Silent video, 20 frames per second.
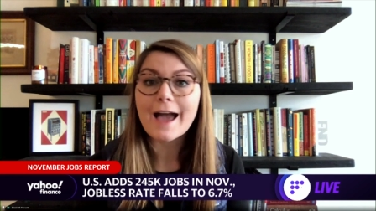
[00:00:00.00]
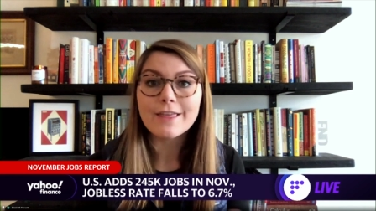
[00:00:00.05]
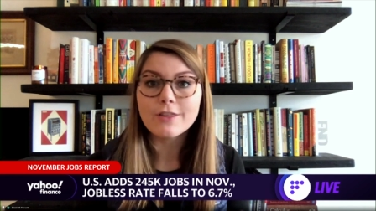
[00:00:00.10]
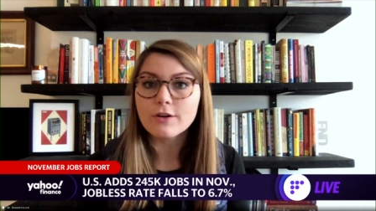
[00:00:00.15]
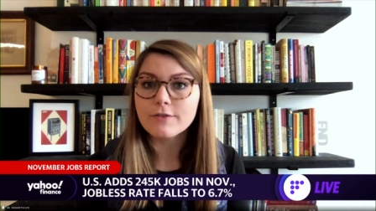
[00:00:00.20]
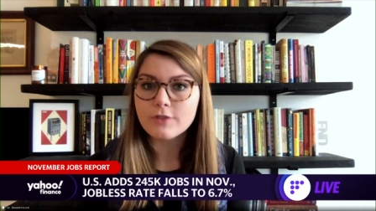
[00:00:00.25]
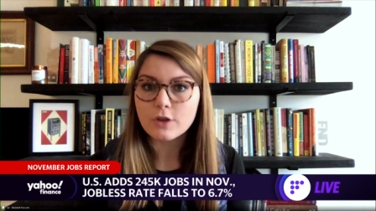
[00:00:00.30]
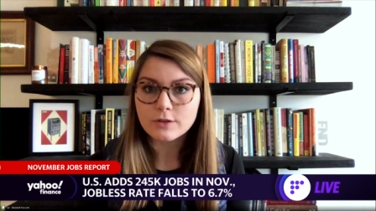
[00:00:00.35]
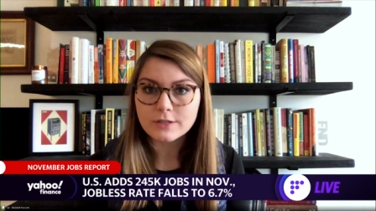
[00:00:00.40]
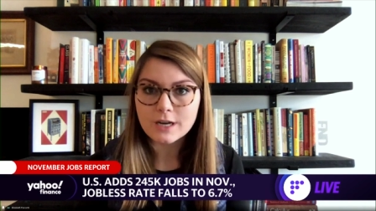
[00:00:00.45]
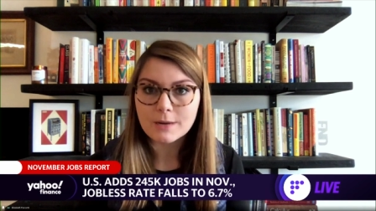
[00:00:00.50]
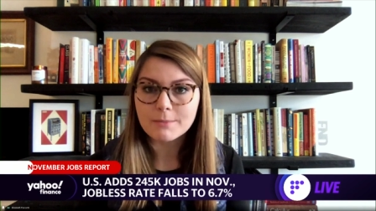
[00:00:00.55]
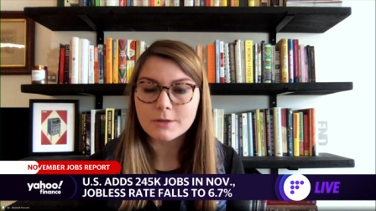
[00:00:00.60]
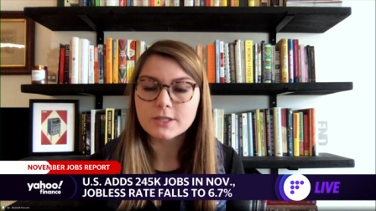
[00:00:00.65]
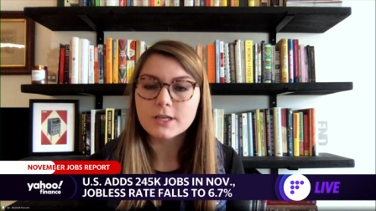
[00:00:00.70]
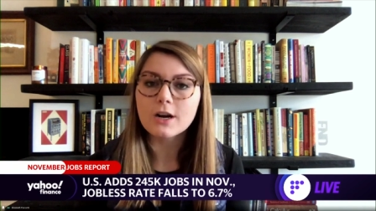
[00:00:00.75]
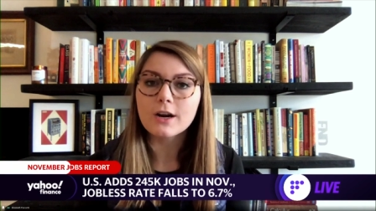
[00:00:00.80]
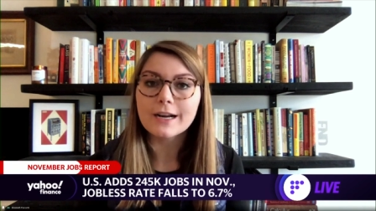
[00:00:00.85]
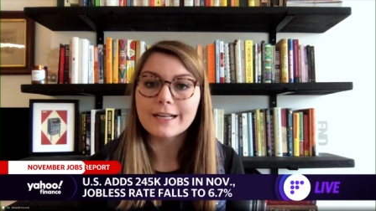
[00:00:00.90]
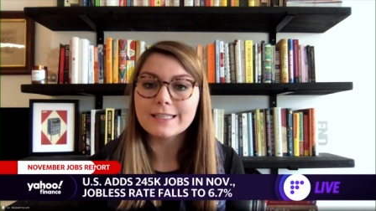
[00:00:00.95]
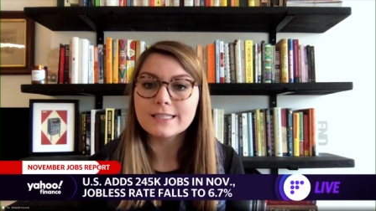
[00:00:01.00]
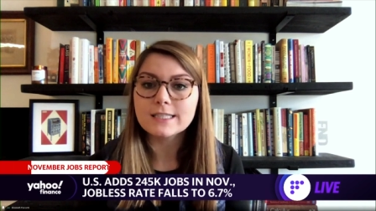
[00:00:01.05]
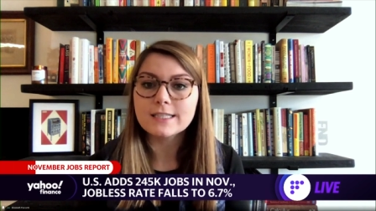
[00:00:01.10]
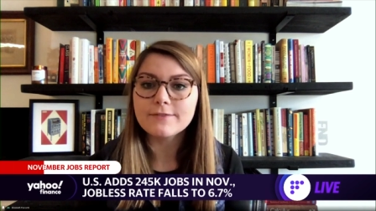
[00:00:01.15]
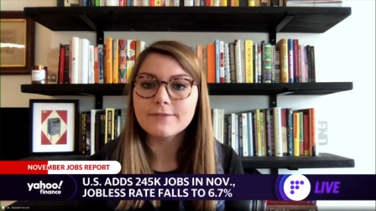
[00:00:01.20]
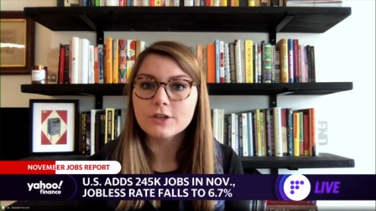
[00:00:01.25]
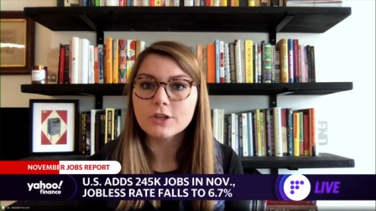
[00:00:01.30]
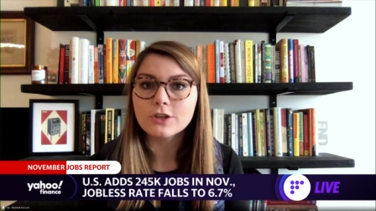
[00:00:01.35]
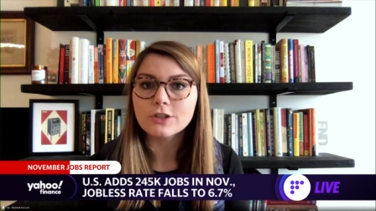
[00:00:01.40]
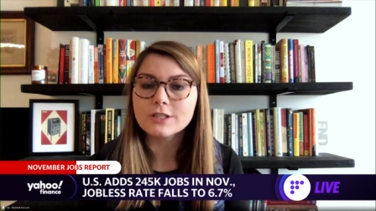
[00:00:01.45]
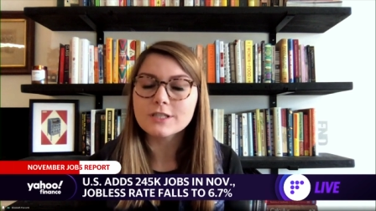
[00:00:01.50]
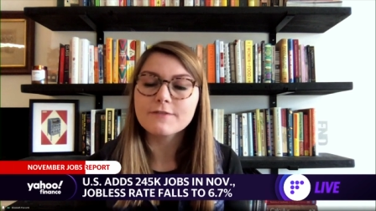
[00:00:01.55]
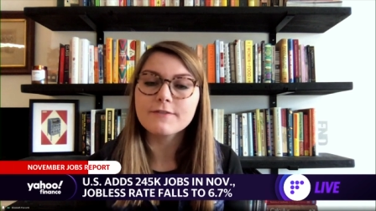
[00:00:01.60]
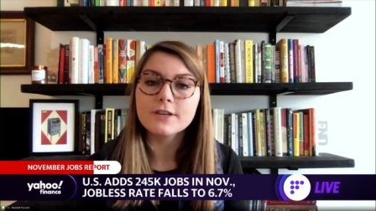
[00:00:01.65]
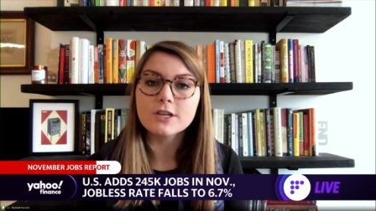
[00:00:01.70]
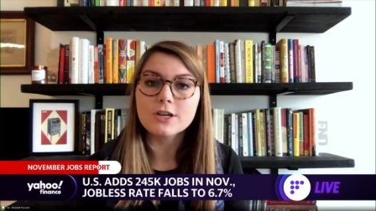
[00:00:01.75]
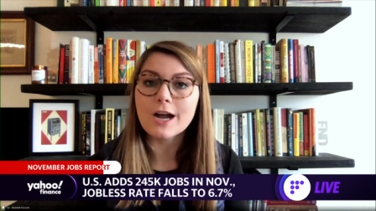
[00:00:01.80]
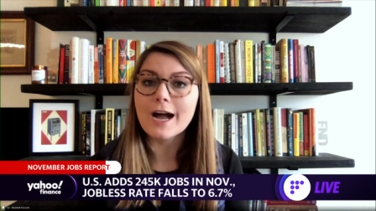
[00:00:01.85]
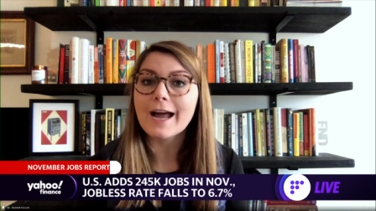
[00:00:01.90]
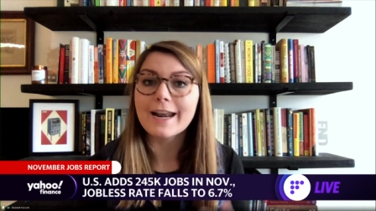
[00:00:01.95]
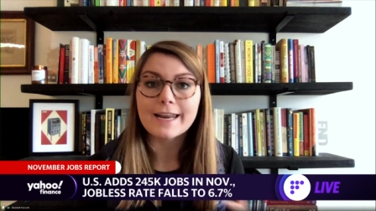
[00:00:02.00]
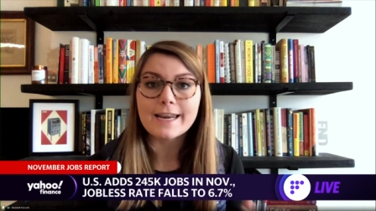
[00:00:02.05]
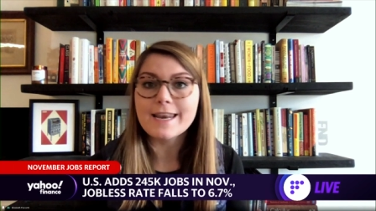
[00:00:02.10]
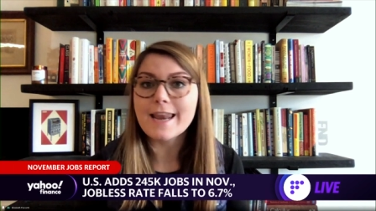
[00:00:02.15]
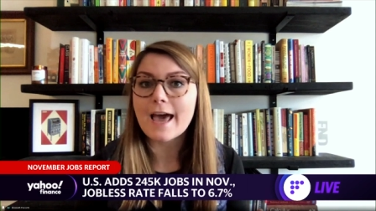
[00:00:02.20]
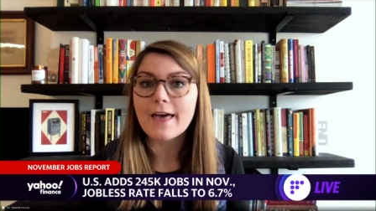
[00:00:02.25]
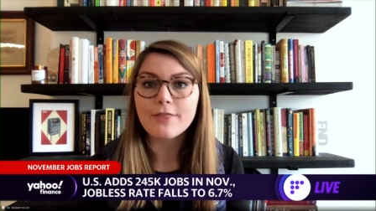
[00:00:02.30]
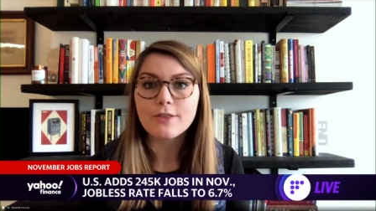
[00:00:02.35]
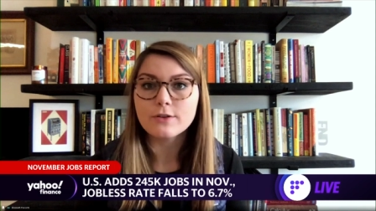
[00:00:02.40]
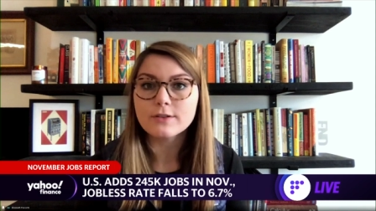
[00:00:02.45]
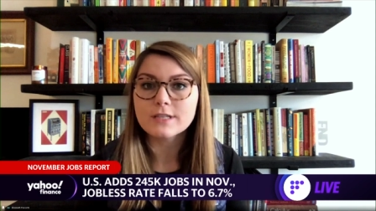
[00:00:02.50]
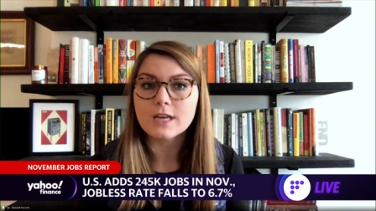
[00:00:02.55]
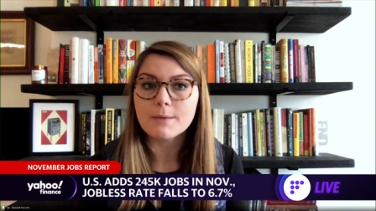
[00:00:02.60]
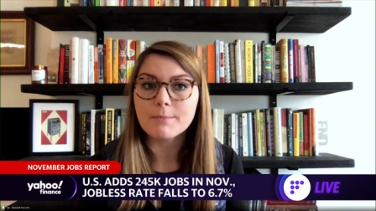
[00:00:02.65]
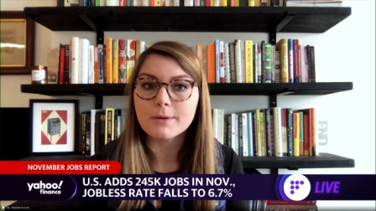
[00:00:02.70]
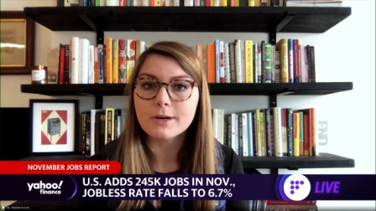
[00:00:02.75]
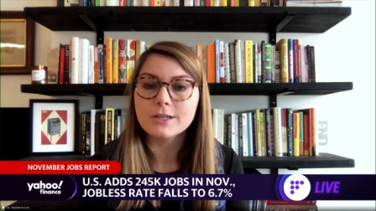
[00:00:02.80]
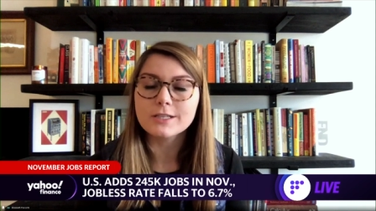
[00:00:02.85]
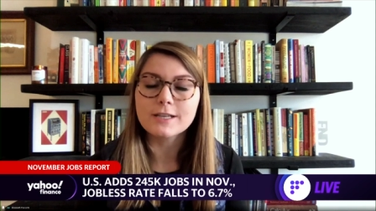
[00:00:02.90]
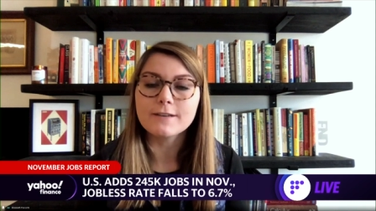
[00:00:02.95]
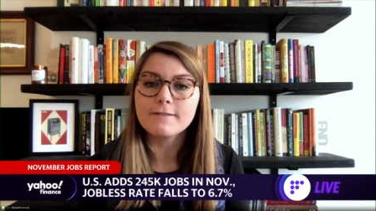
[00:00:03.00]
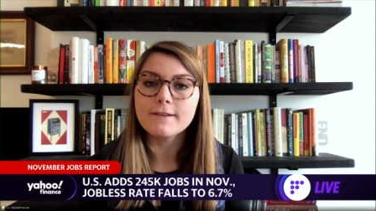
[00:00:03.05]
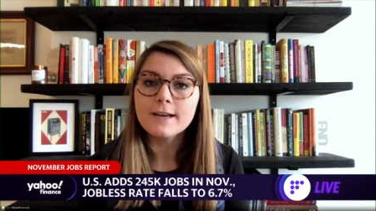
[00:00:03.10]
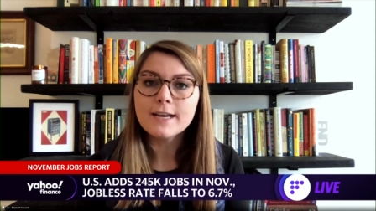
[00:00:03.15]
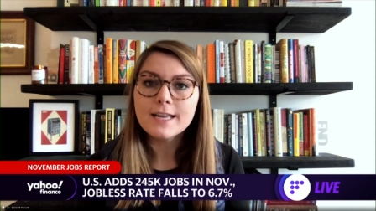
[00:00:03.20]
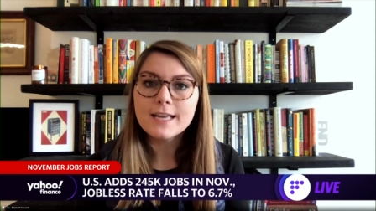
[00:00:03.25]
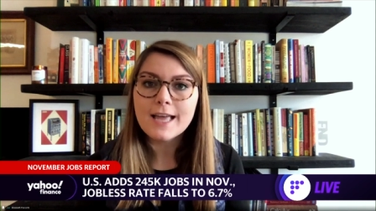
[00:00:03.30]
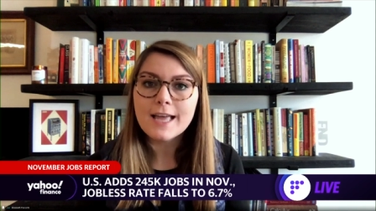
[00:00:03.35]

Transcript: either of those numbers are, it's difficult to figure out how to net those numbers and